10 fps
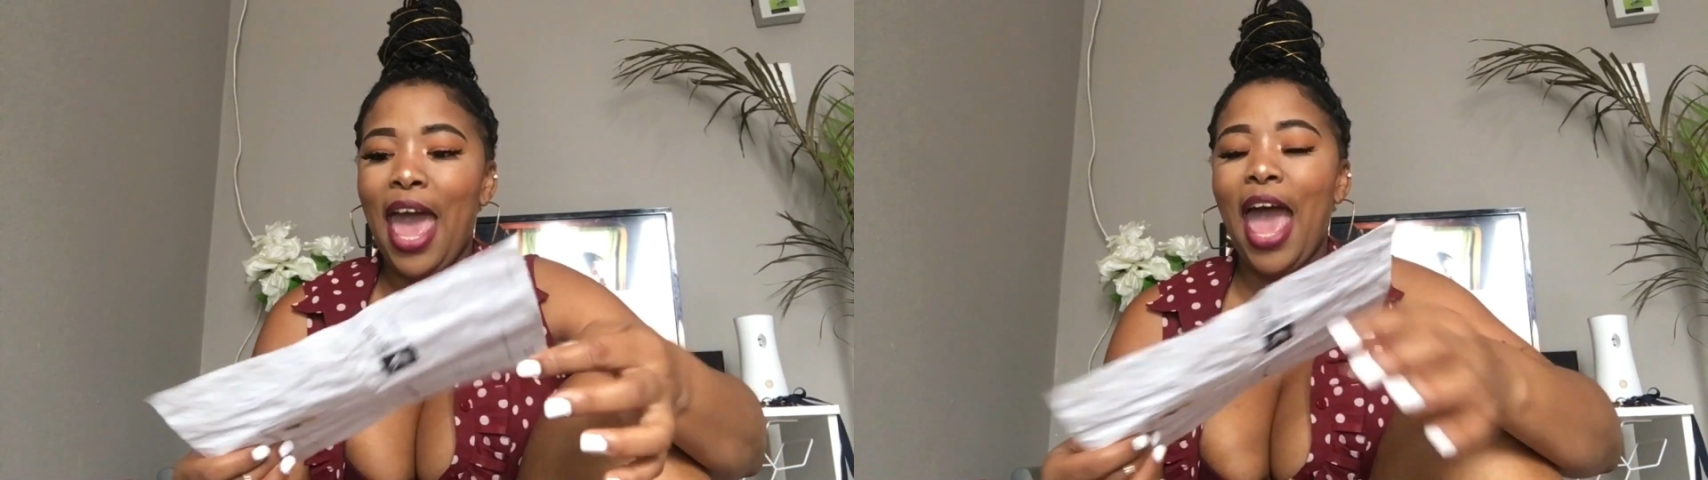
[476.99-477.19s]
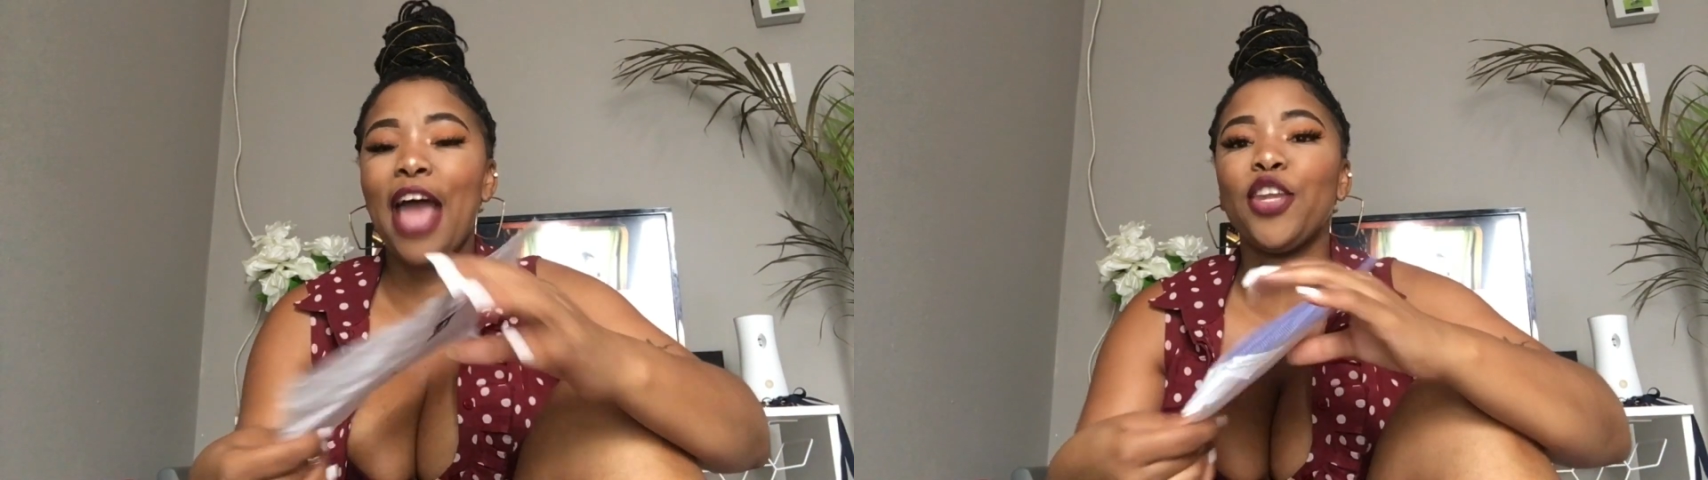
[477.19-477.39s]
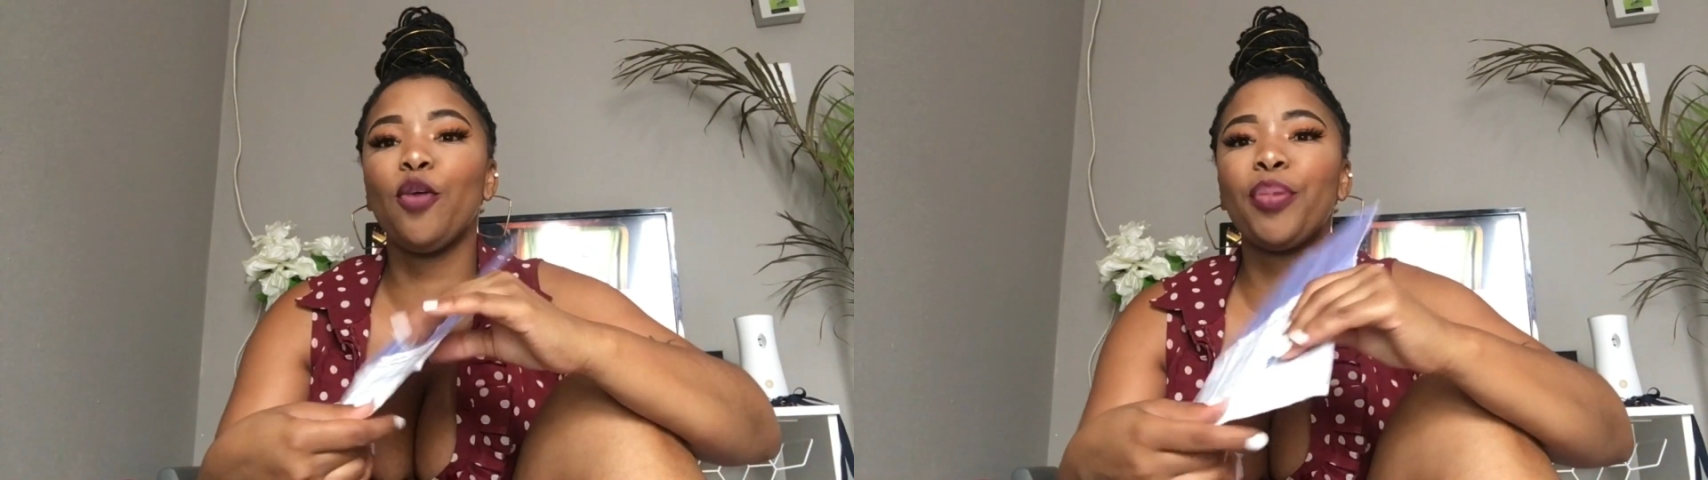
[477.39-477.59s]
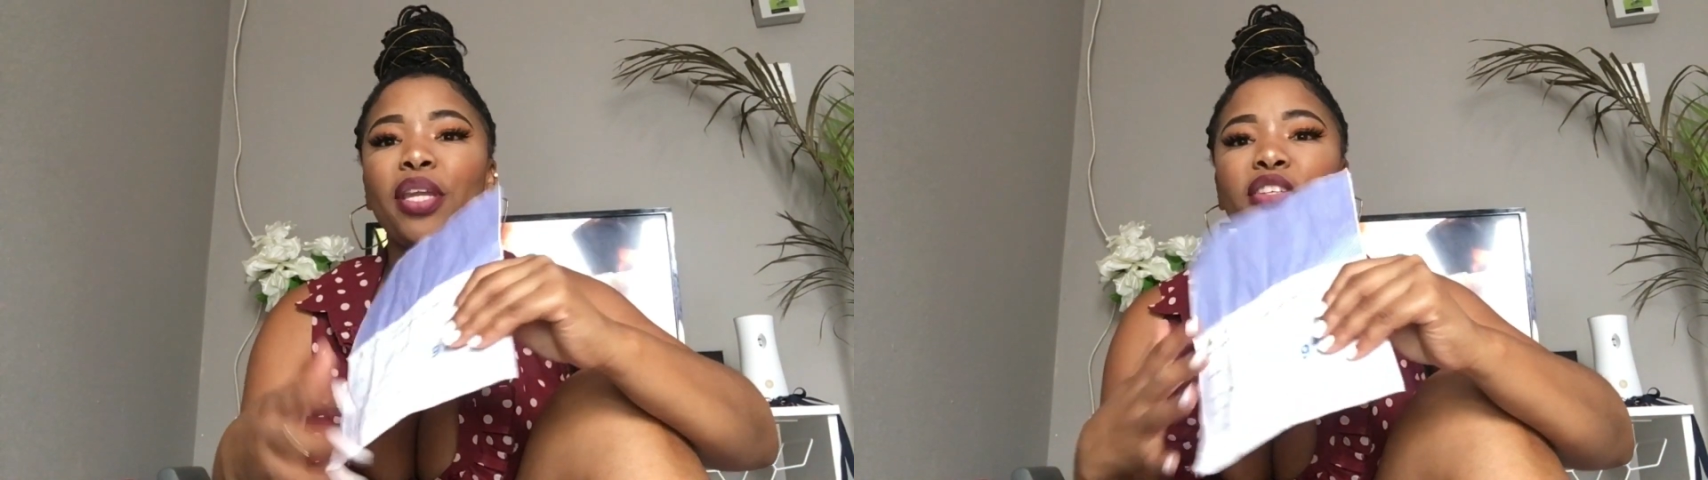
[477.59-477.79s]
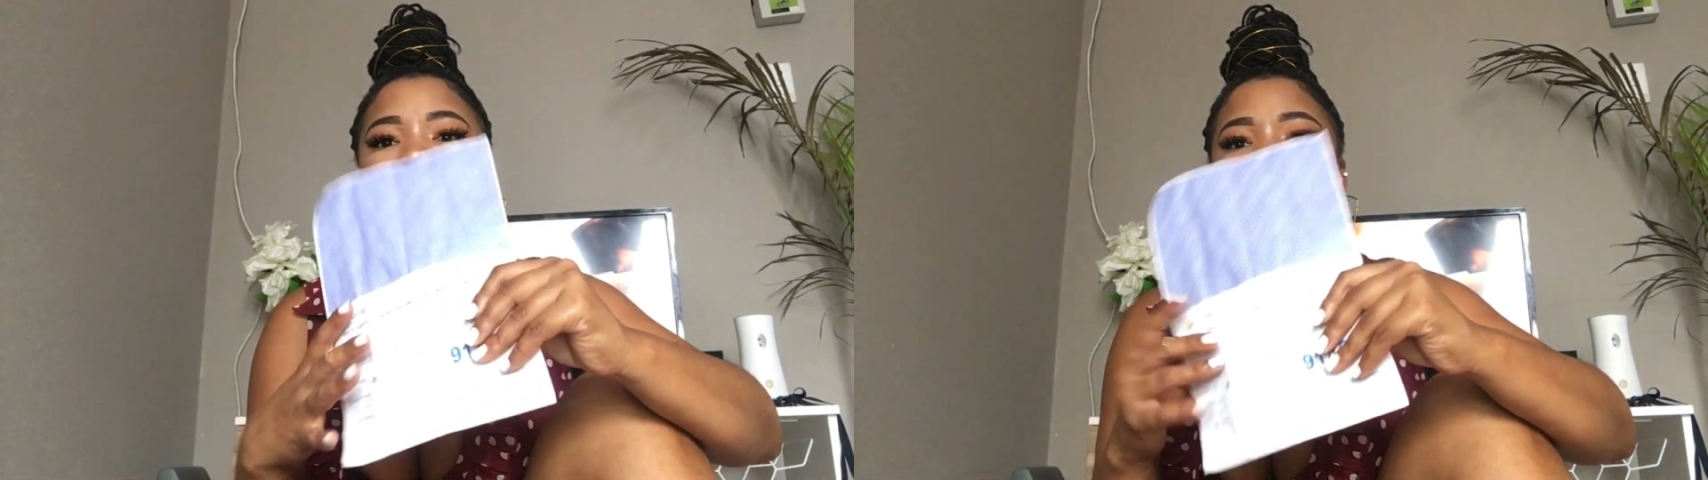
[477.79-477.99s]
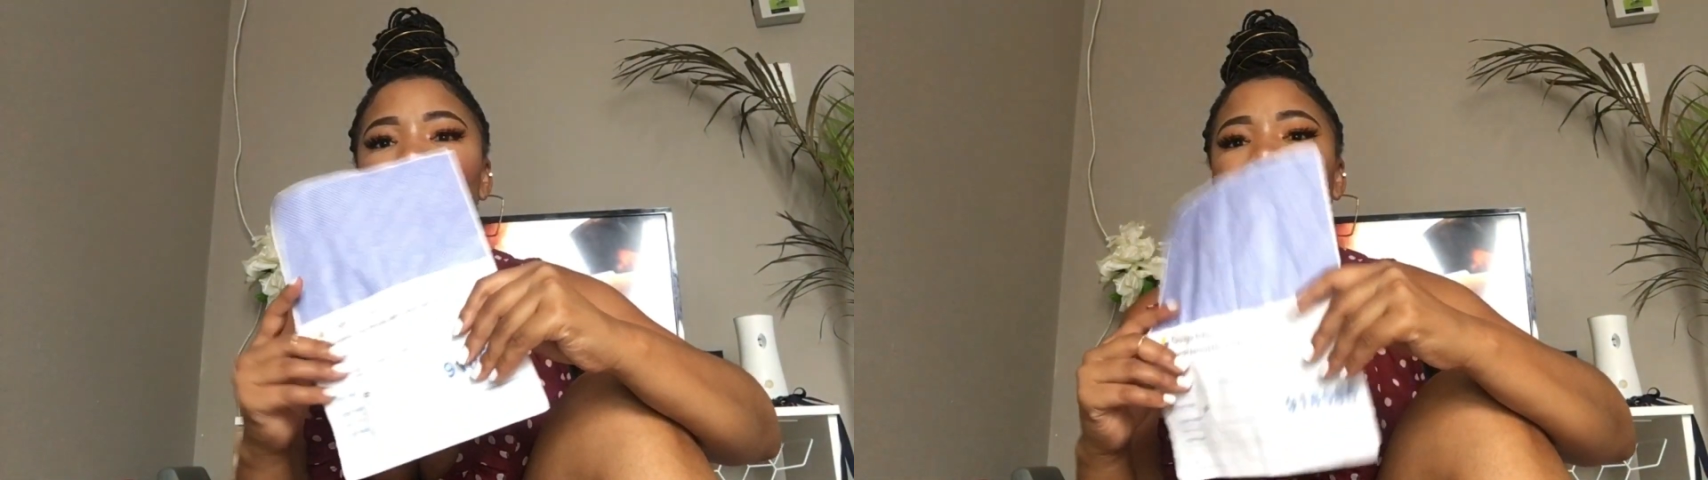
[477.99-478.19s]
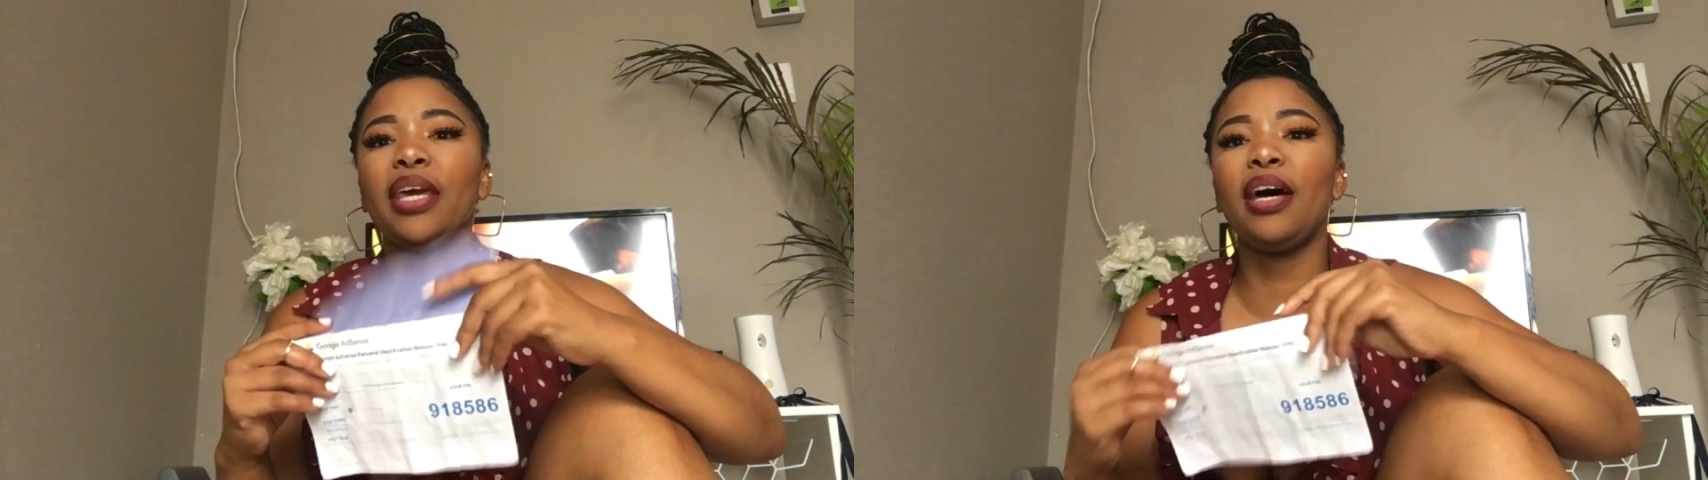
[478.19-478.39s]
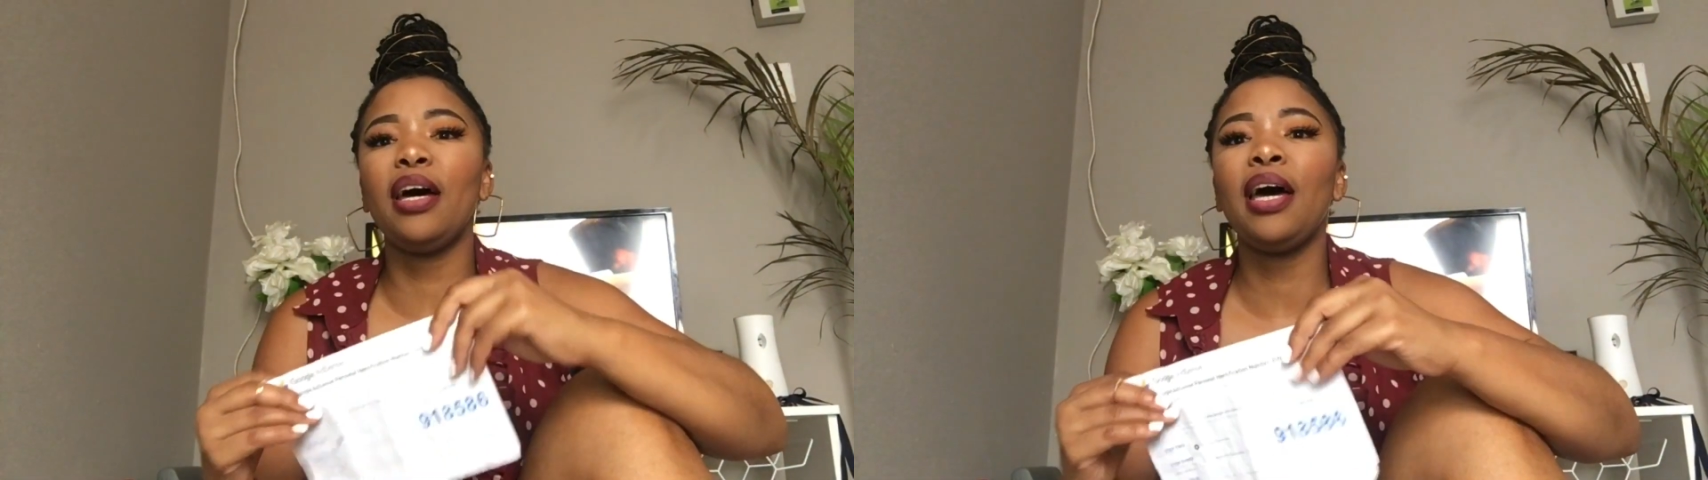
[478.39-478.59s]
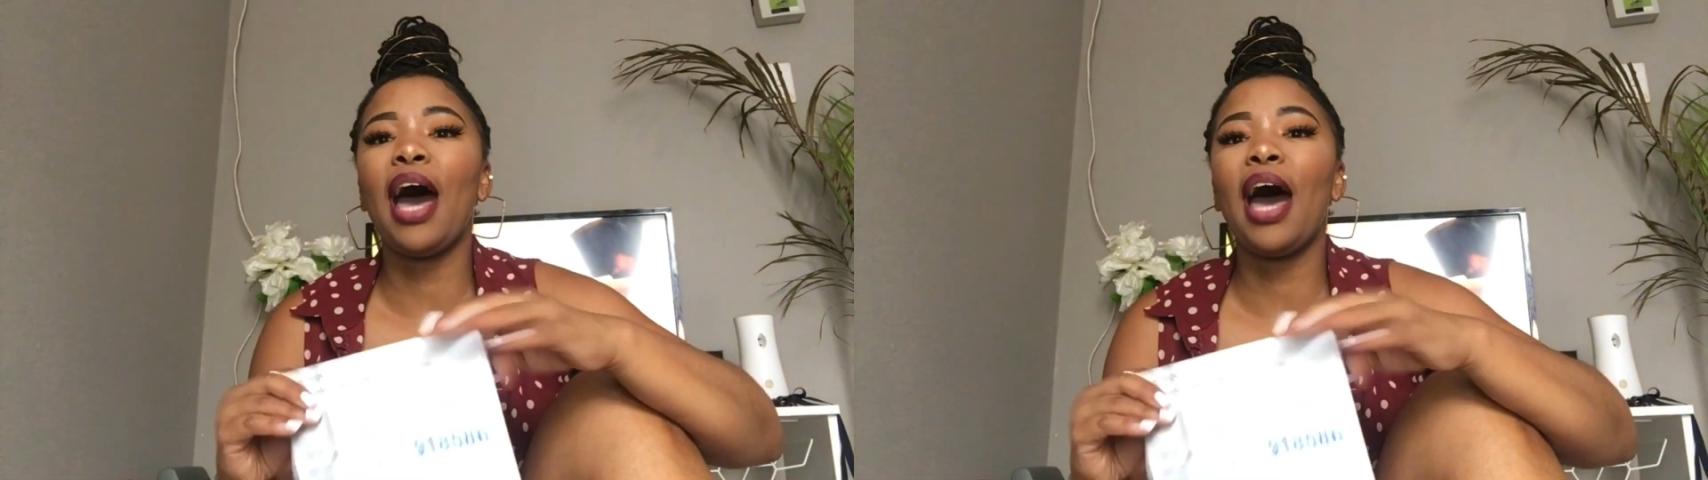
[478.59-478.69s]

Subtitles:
and your pin is gonna be here.